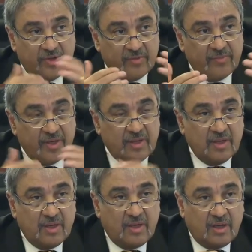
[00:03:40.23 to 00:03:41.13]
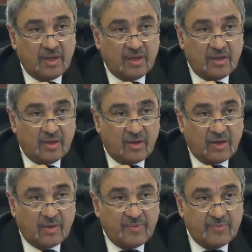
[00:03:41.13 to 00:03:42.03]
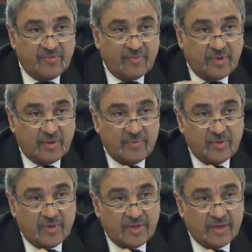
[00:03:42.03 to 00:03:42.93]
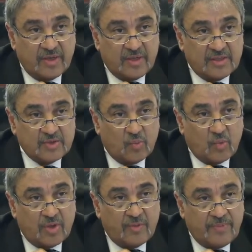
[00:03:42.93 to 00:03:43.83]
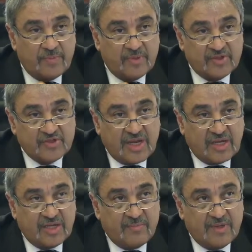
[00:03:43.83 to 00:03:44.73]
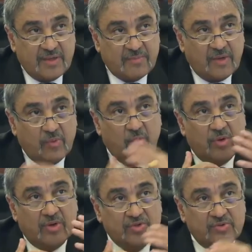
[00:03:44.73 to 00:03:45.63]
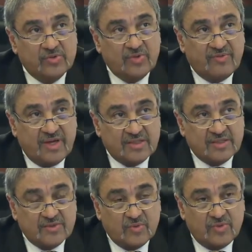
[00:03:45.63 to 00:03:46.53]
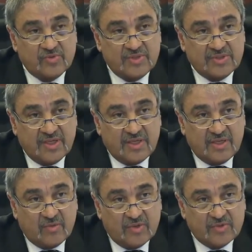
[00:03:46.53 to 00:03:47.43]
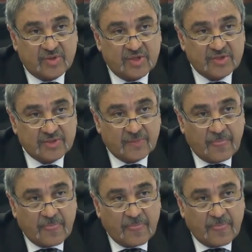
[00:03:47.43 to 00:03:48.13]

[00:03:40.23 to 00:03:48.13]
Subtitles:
We admit a lot of people from our community. So what did people exactly mean by we want our students to have access to a UC San Diego education?